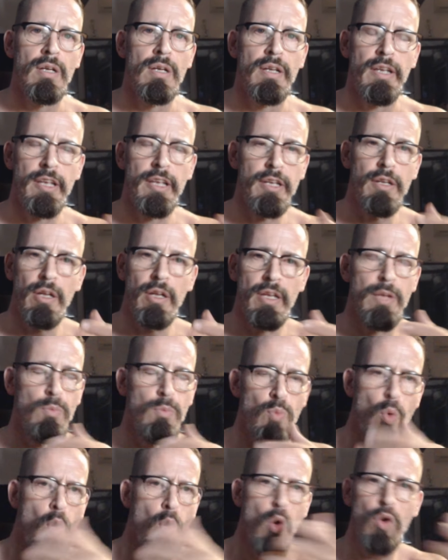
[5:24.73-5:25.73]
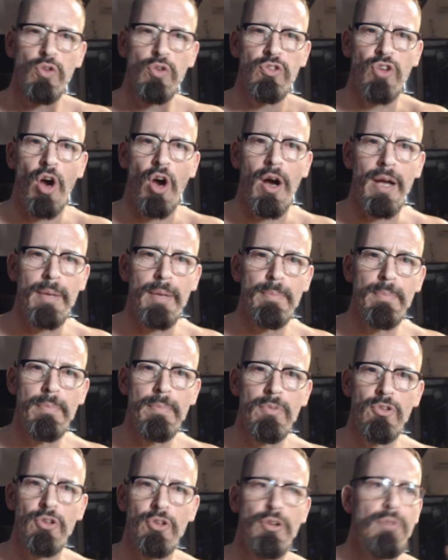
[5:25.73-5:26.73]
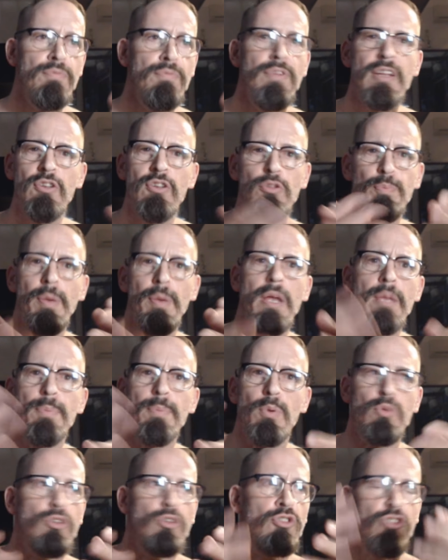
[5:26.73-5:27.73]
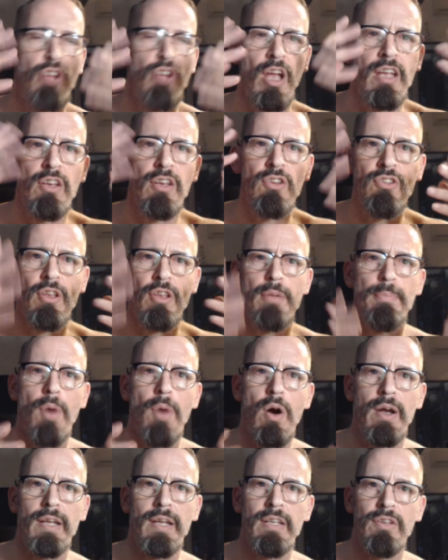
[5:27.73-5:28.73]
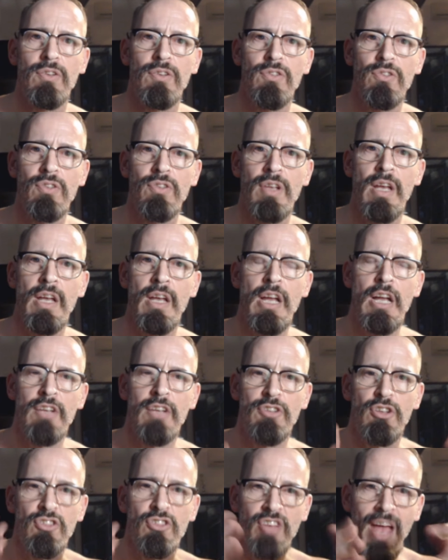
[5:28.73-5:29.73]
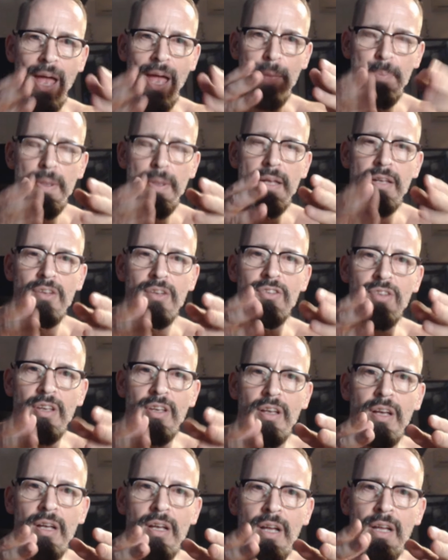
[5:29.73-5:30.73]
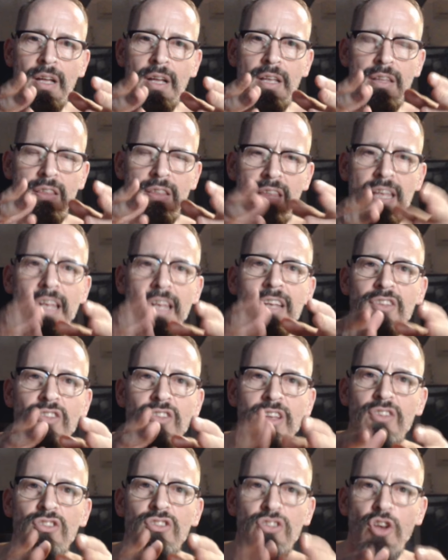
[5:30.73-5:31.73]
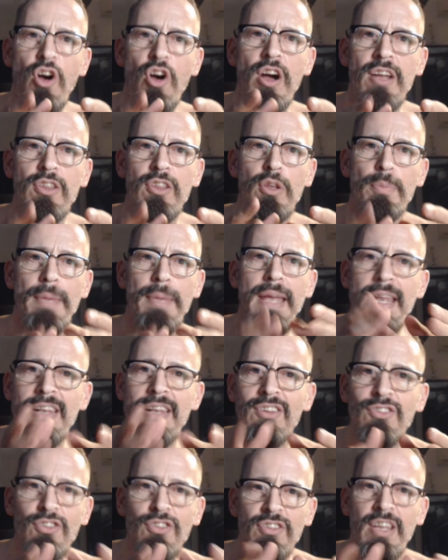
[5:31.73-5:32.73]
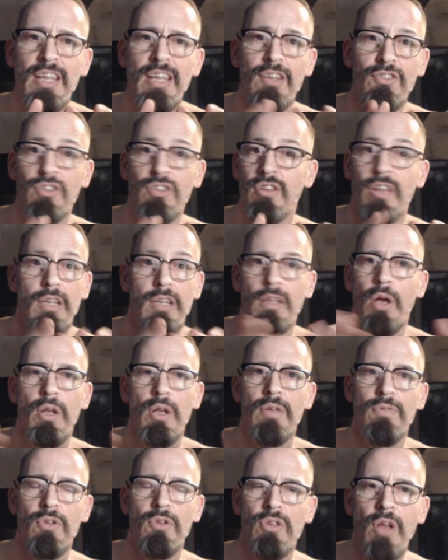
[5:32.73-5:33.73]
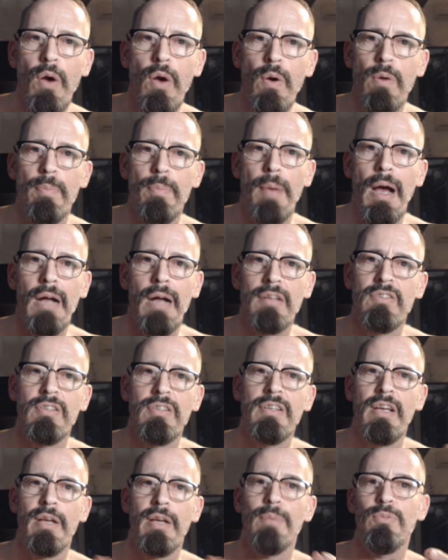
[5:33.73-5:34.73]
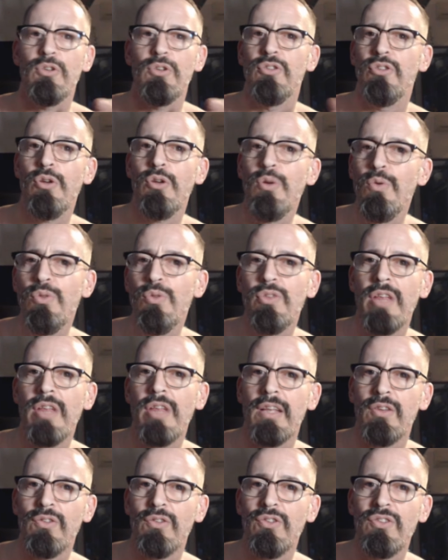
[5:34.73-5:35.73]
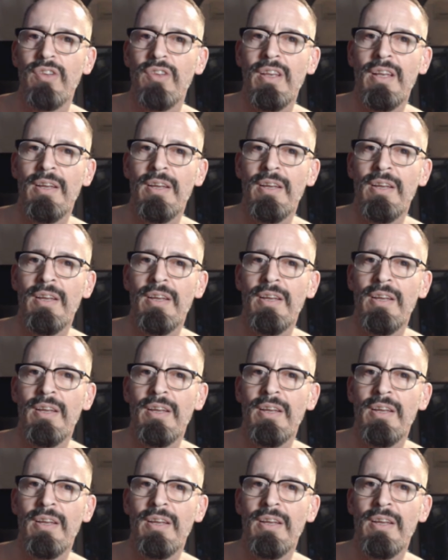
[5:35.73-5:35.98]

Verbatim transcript: in, in wartime to convince people to change their minds, to tap into things inside them, instincts that they don't even know about, to get them to do things